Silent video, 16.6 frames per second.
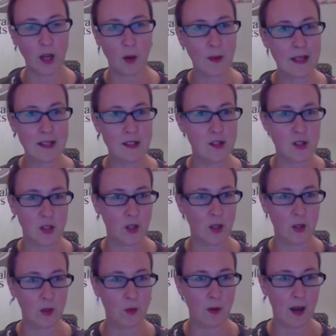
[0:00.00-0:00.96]
go
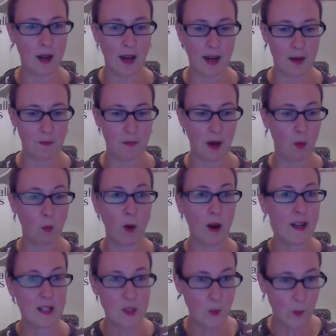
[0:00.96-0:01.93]
into a
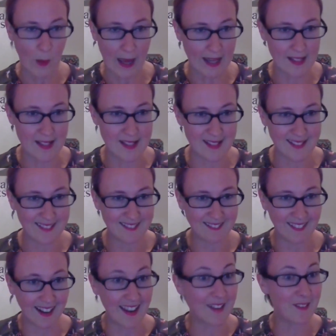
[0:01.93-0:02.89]
white bed,
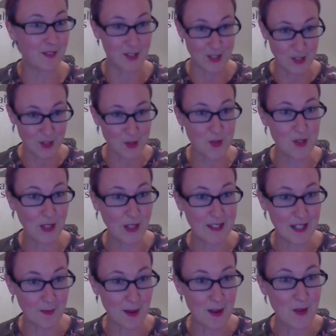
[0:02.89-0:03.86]
right? Which is interesting you
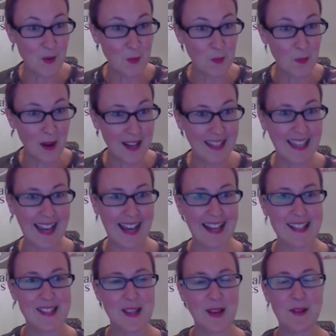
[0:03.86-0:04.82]
said about your white
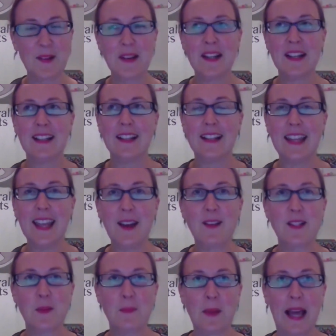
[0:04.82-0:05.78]
cat. So
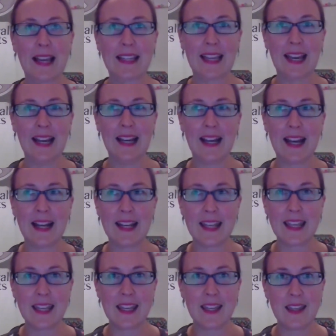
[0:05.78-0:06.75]
Leo's a black cat and
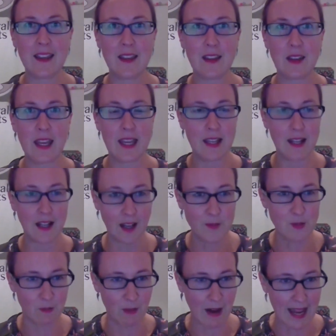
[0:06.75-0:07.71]
he
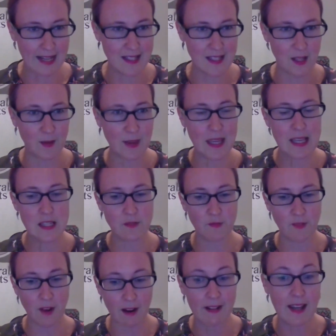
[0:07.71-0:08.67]
loves red. So he's
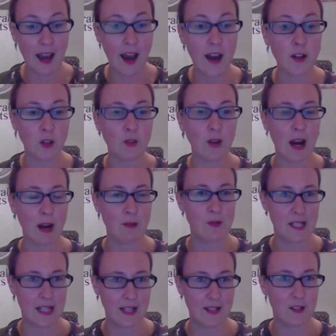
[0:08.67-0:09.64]
very
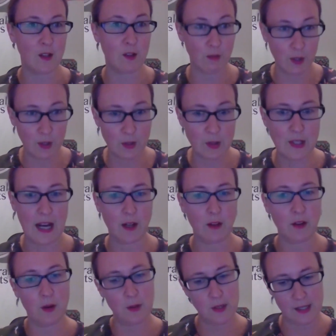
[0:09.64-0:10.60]
ungrounded. So the root
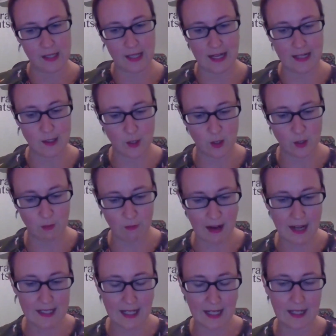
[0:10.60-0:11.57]
chakra, which is connected to the
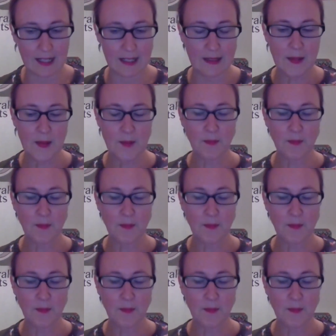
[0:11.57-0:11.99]
red color,